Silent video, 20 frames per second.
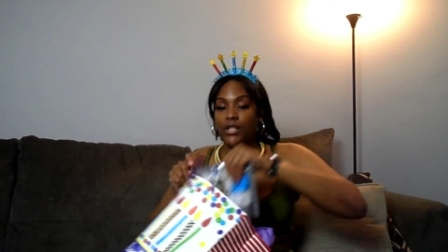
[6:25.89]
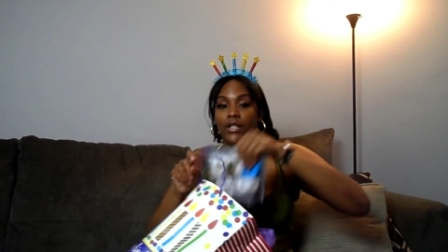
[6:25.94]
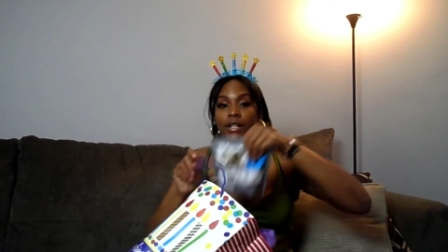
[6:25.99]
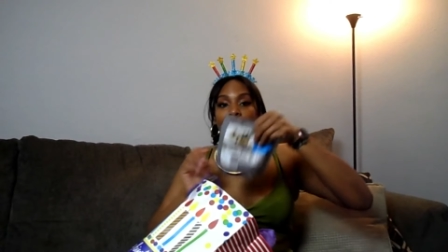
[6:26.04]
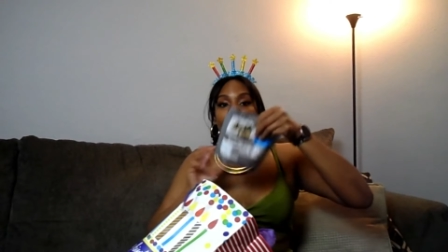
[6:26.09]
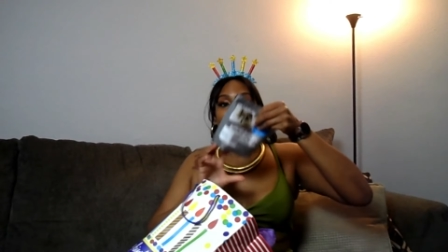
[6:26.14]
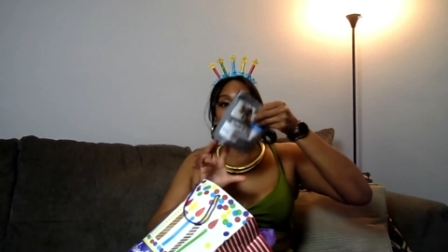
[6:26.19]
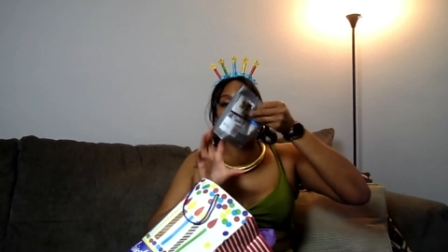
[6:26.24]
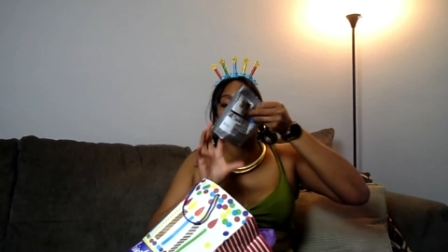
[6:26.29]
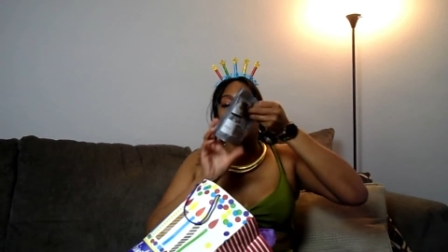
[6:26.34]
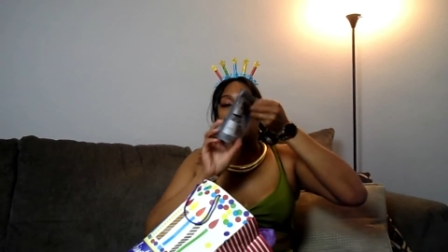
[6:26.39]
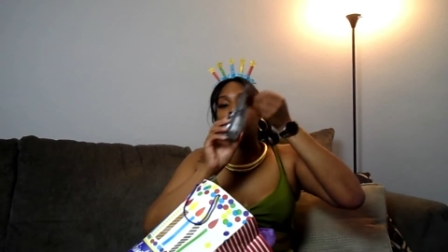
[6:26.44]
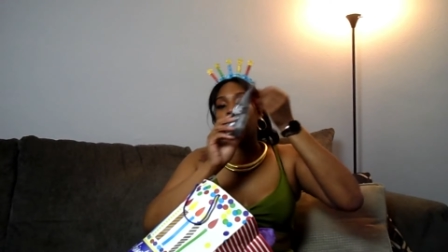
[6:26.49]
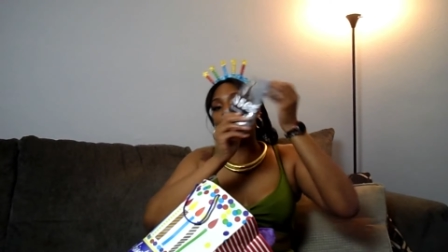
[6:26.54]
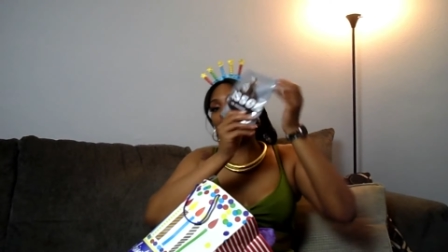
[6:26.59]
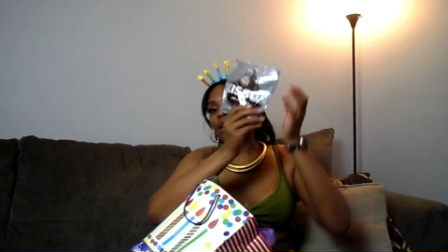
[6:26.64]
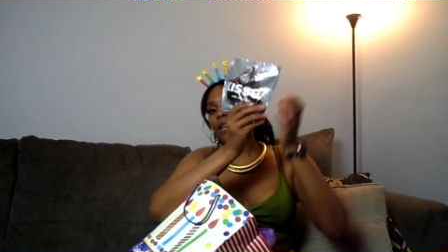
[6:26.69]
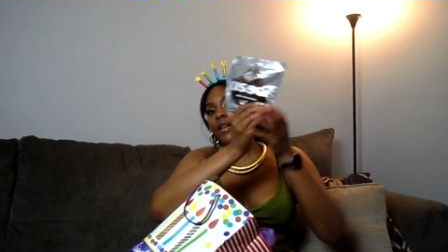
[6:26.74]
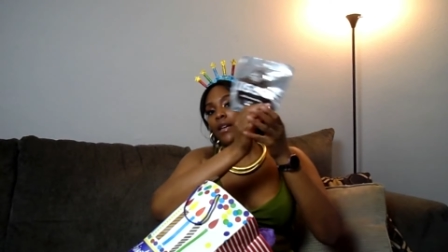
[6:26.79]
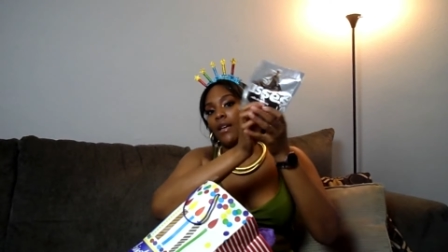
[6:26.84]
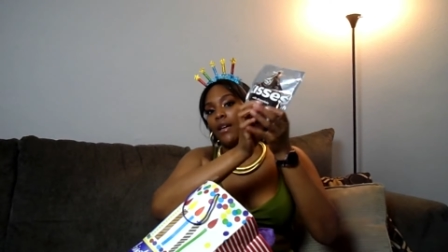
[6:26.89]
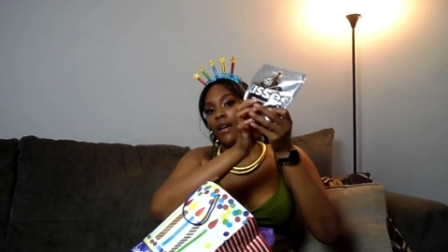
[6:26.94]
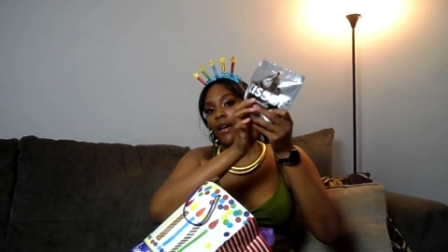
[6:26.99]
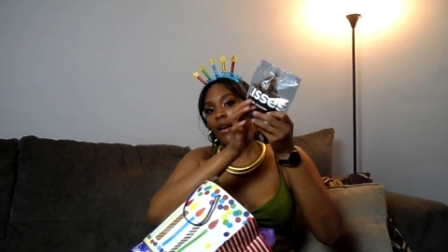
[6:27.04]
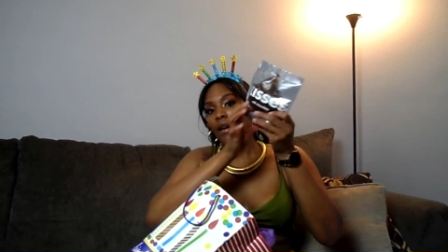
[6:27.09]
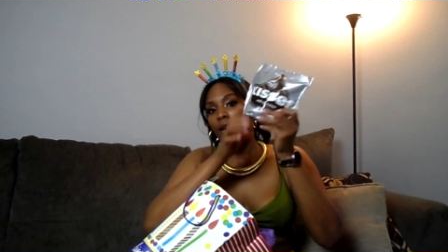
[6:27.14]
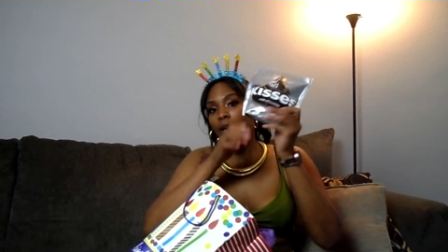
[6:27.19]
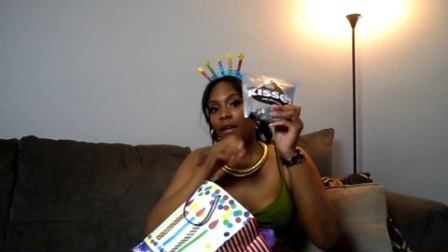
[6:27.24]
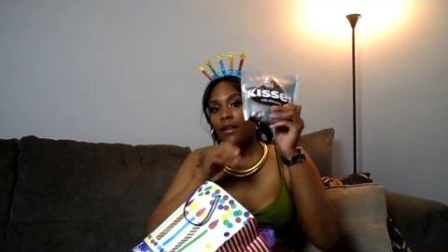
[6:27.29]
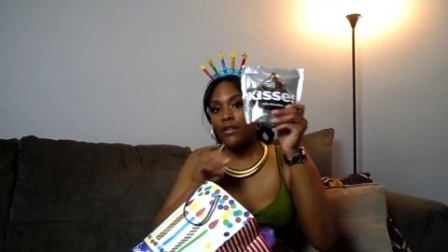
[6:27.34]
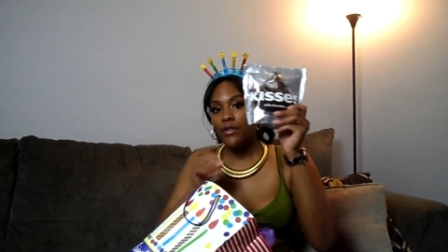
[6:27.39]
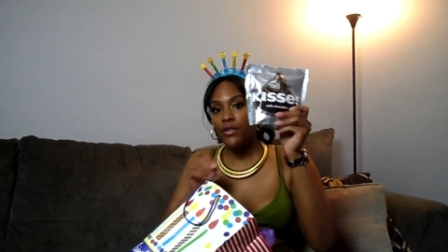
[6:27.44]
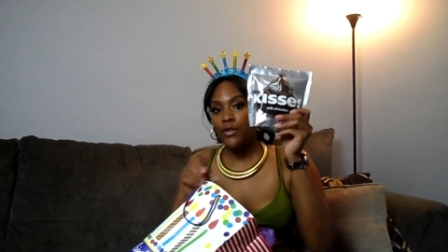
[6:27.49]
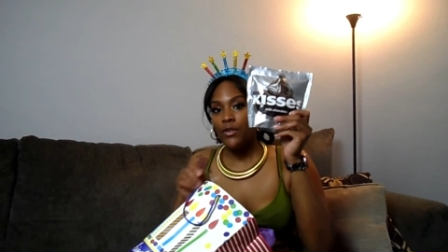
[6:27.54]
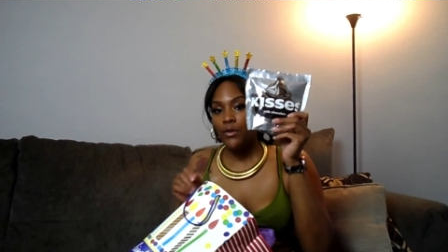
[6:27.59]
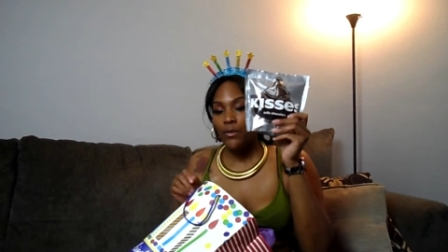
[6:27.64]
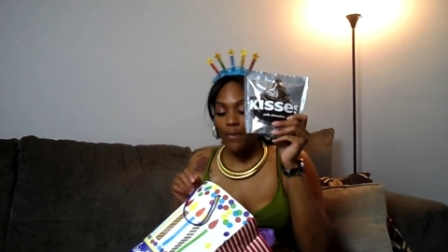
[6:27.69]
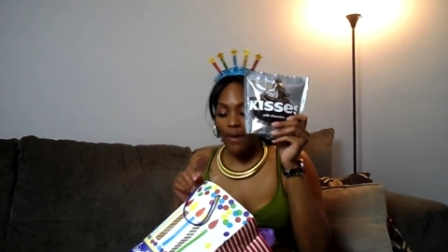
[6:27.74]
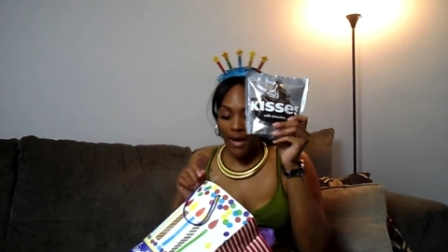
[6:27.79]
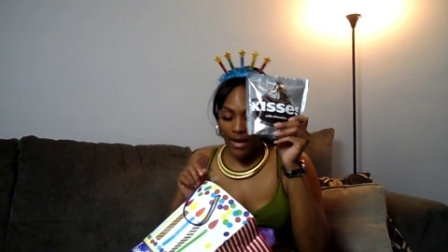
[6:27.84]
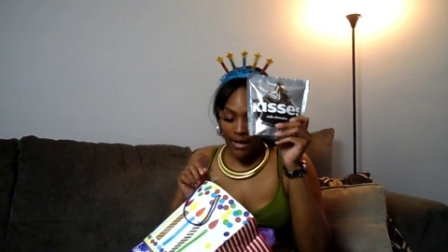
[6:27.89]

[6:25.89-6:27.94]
She got me two